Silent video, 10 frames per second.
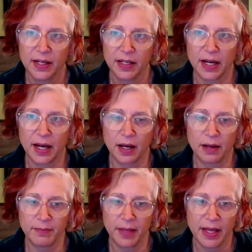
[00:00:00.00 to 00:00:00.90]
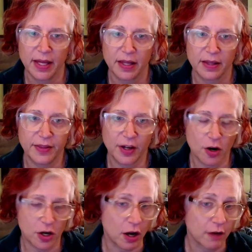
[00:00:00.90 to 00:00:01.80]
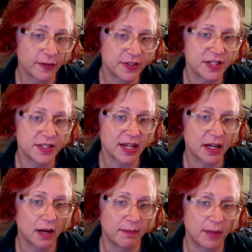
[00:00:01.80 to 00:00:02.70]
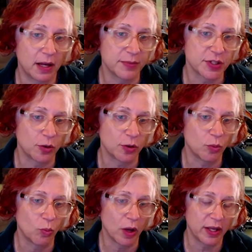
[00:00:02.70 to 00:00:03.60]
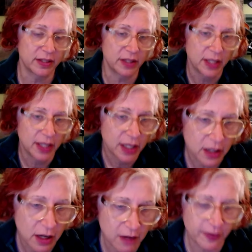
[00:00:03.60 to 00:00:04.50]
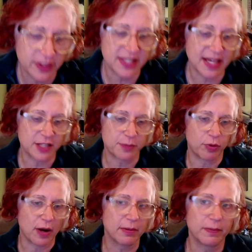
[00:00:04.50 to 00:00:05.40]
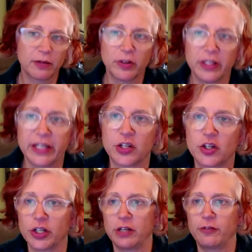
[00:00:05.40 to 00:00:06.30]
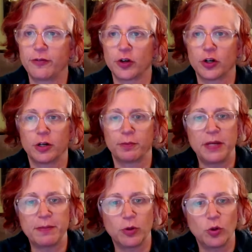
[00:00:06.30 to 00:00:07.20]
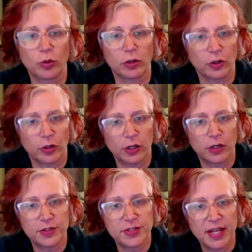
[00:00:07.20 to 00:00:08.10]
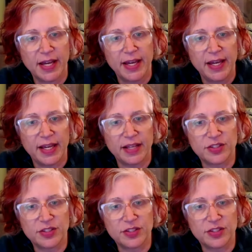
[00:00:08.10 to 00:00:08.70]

Um, there are conferences that come up. So one conference that is probably really good for people who are learners is